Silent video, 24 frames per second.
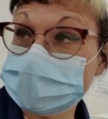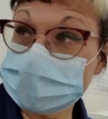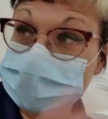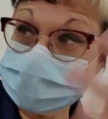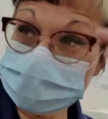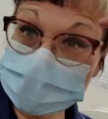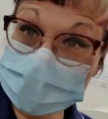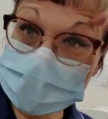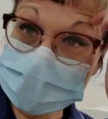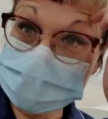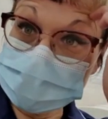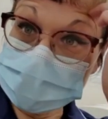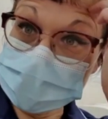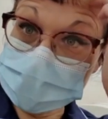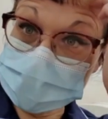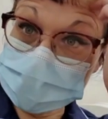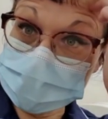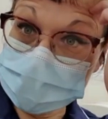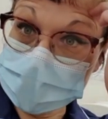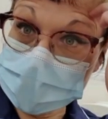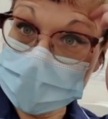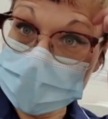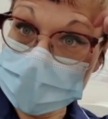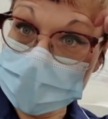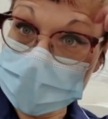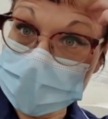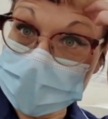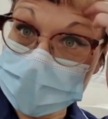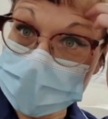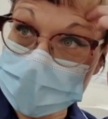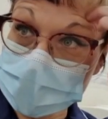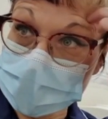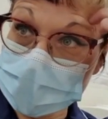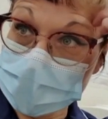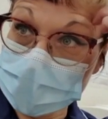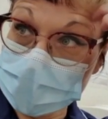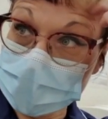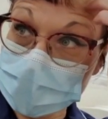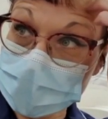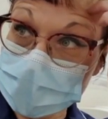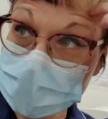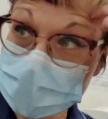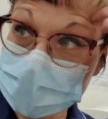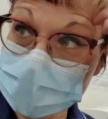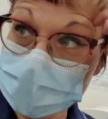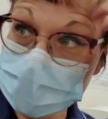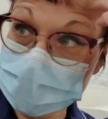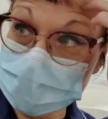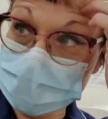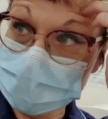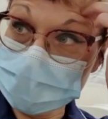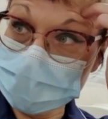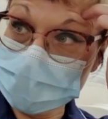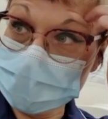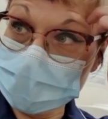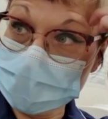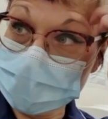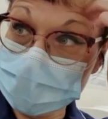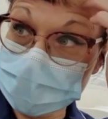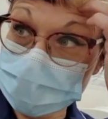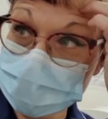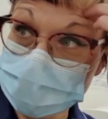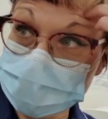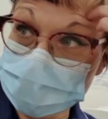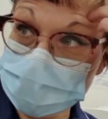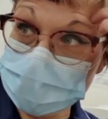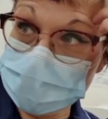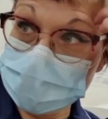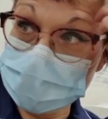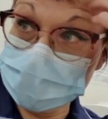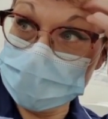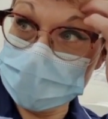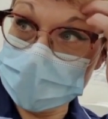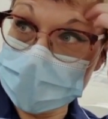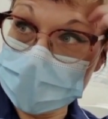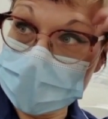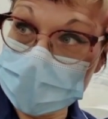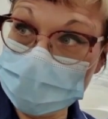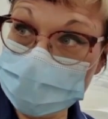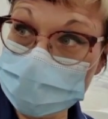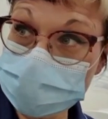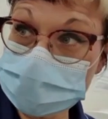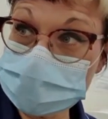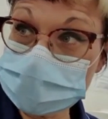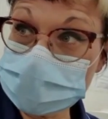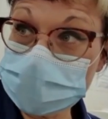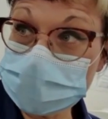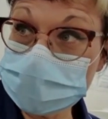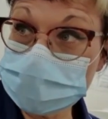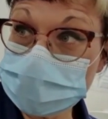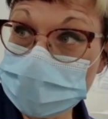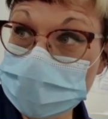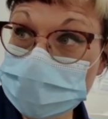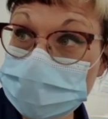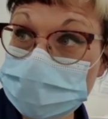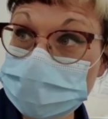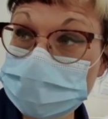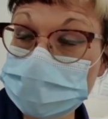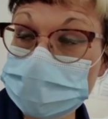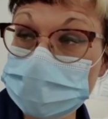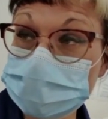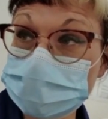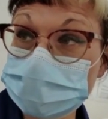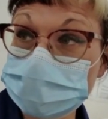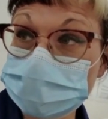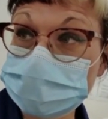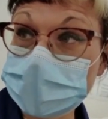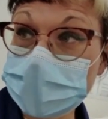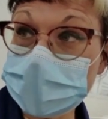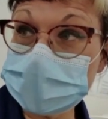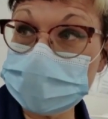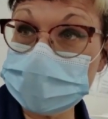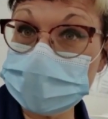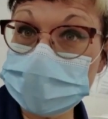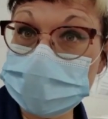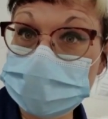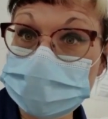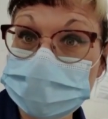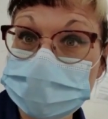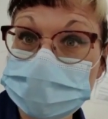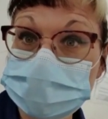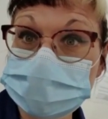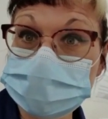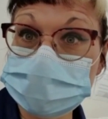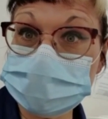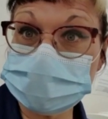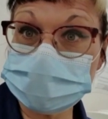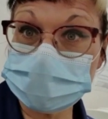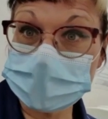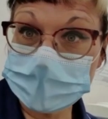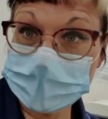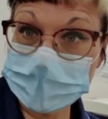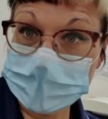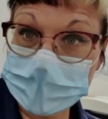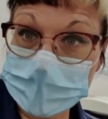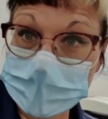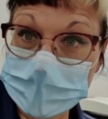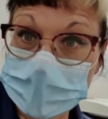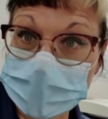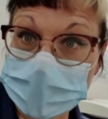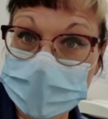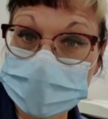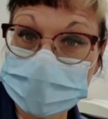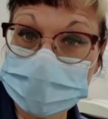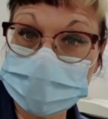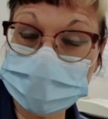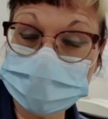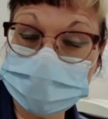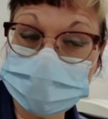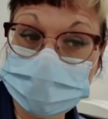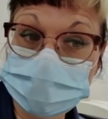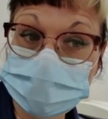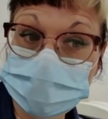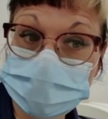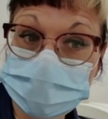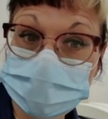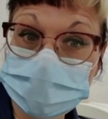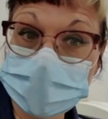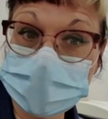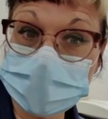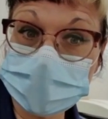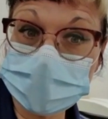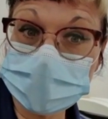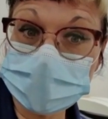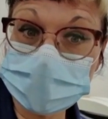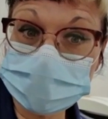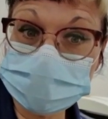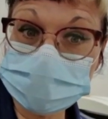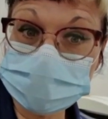doing some screening for any potential fractures, any trauma.